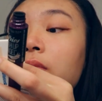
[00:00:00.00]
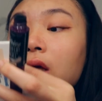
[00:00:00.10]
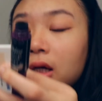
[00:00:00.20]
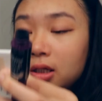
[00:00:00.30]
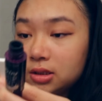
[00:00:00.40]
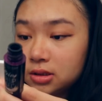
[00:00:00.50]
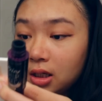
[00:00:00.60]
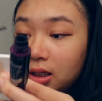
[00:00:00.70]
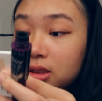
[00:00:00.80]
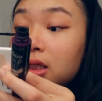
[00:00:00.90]
because
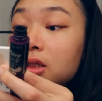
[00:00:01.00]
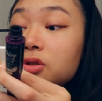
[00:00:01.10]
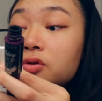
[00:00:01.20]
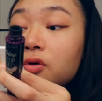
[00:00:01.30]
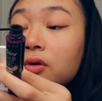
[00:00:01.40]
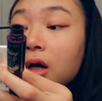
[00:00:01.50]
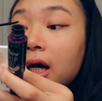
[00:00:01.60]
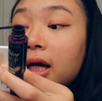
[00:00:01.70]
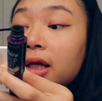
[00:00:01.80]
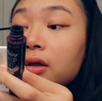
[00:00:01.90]
I tend to
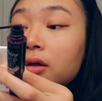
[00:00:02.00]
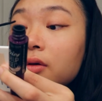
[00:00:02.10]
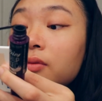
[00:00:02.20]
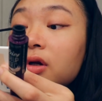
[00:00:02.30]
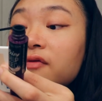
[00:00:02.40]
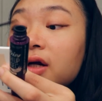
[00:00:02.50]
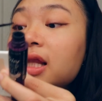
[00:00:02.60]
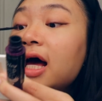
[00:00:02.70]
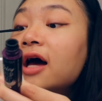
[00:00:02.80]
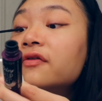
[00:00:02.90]
cry whenever I
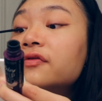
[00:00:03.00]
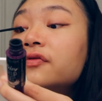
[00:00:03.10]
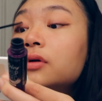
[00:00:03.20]
laugh.